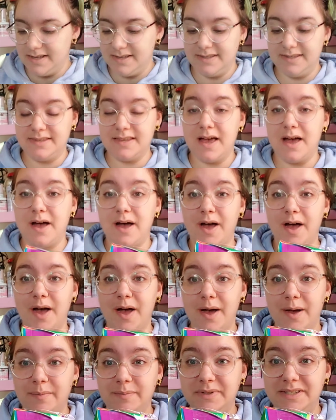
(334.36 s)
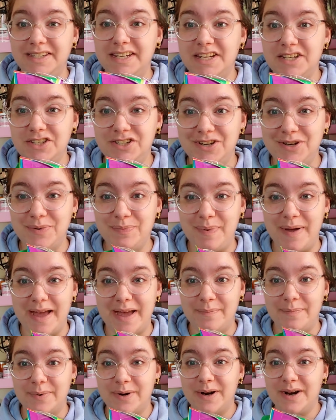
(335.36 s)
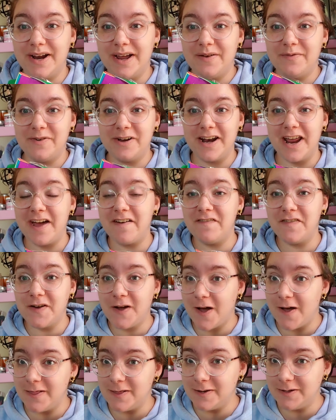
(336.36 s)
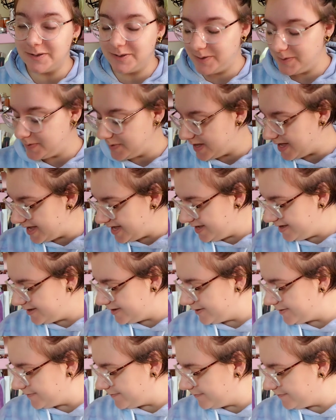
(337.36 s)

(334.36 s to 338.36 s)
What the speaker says: Some tissue paper in whatever colors you like.